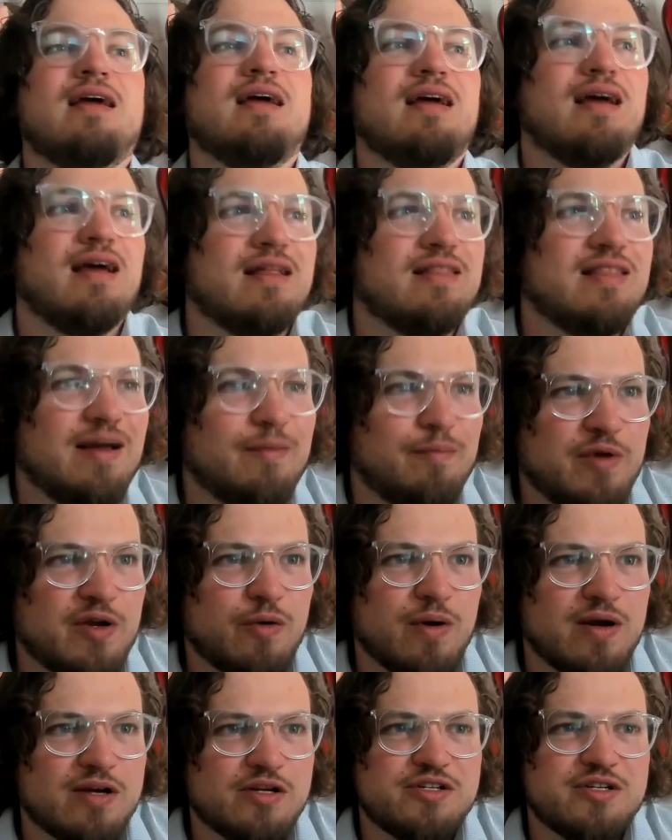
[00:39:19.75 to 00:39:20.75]
And there'd be
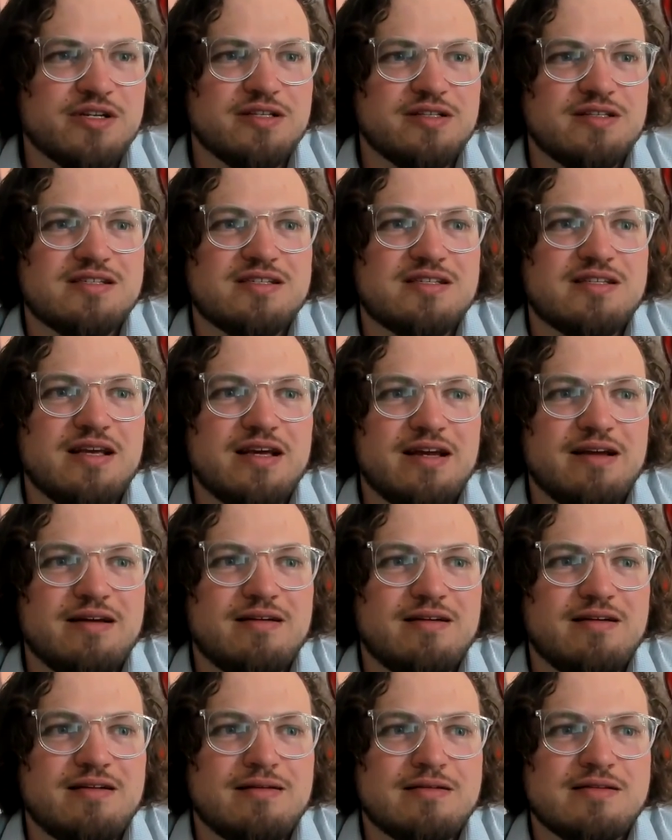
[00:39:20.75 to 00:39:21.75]
questions that
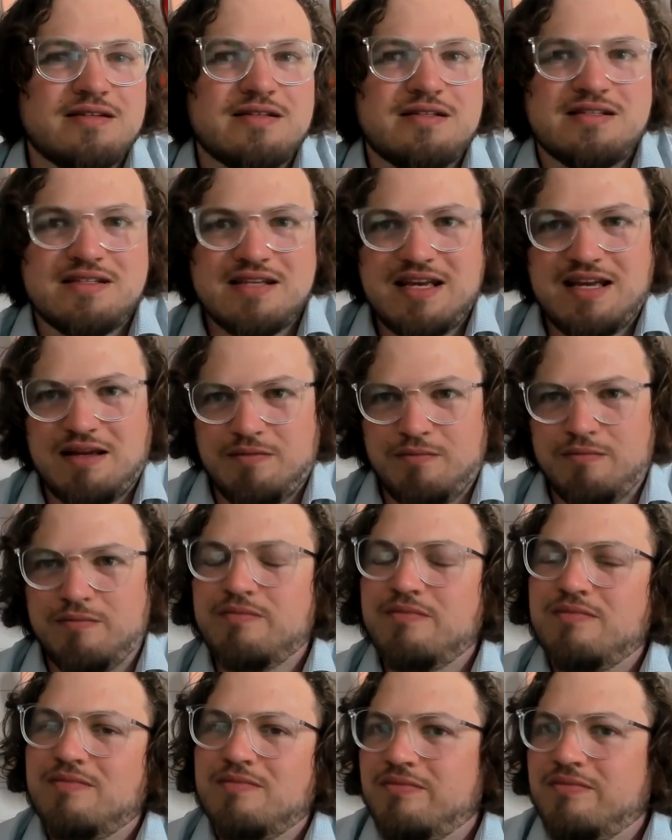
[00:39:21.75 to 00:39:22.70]
seem